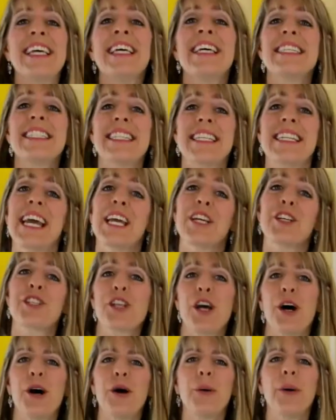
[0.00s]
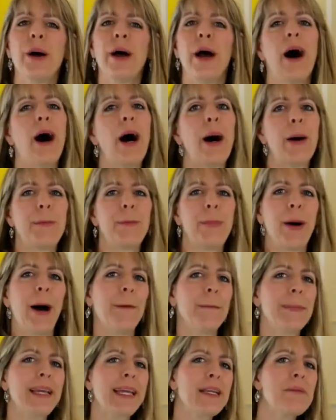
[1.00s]
Today's show, a
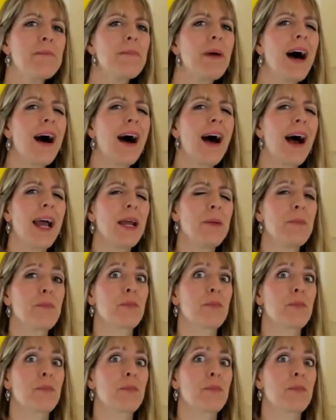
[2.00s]
pumpkin pie